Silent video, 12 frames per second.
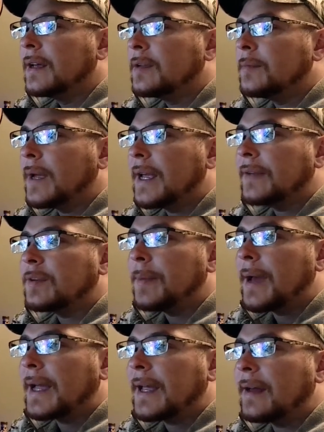You may have to
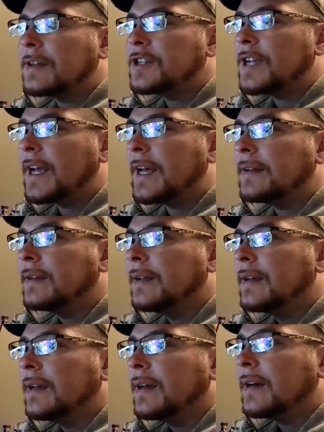back out of chat
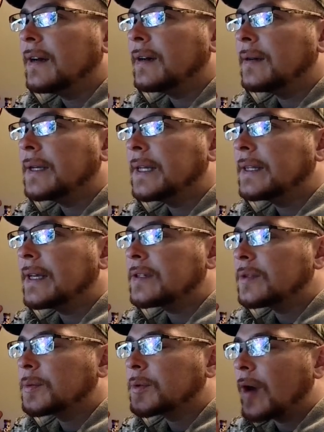and hit that
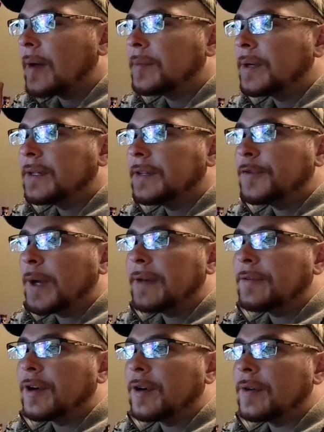subscribe button if you
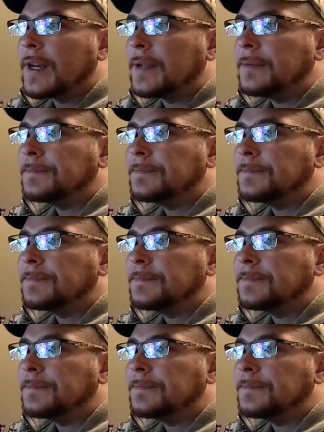haven't already.